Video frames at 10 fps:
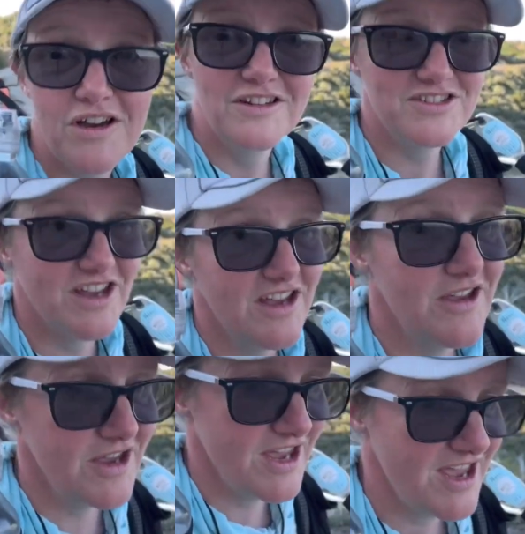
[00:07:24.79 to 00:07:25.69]
So
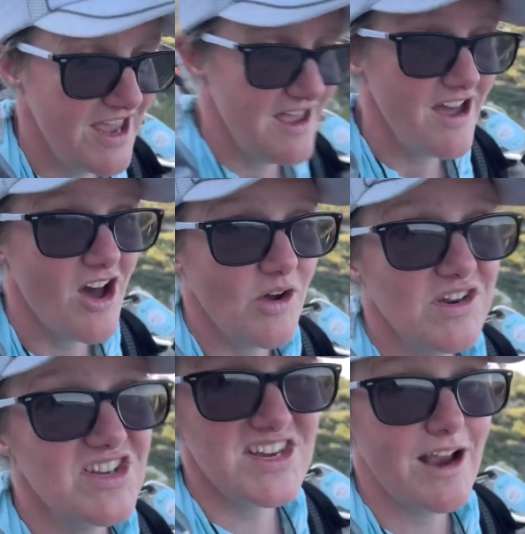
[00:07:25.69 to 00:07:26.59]
I'm
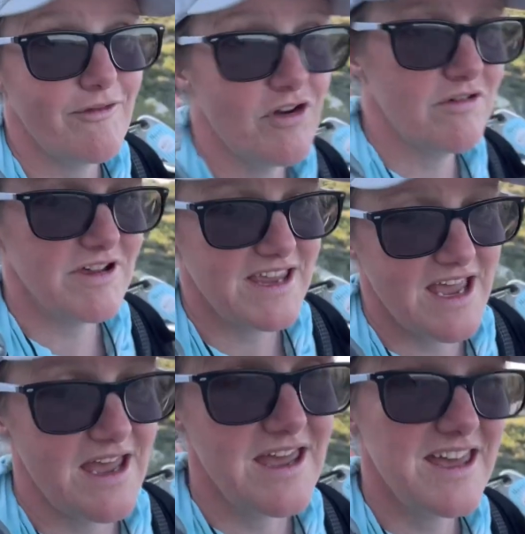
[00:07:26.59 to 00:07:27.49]
going to see how far I get.